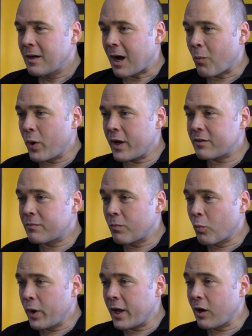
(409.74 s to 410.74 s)
And
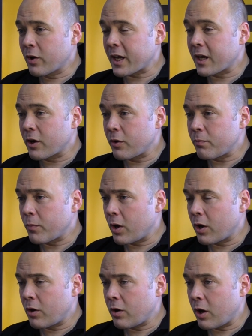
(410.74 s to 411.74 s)
we're looking
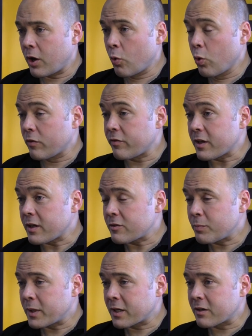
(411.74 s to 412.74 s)
at all of
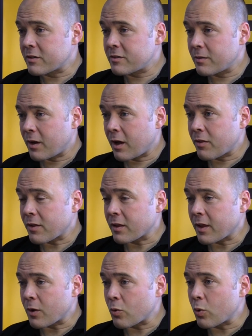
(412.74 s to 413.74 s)
these because I
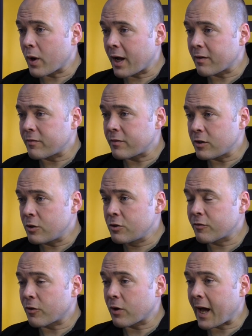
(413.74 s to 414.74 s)
think they all have
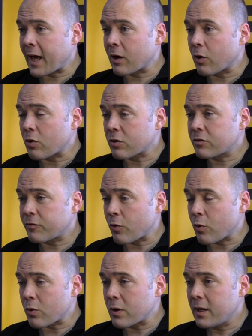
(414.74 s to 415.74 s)
useful analogues
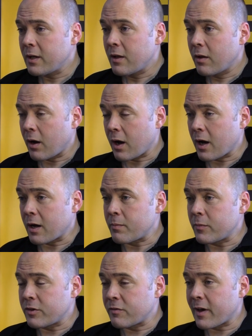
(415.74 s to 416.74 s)
for
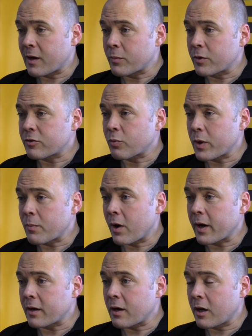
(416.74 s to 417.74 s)
developments we
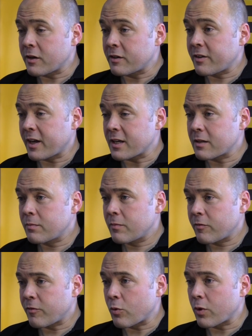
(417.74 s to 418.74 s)
might undertake
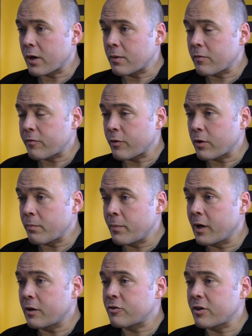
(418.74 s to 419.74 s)
for a
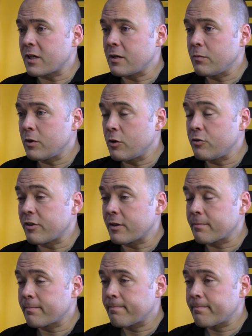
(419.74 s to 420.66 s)
military user.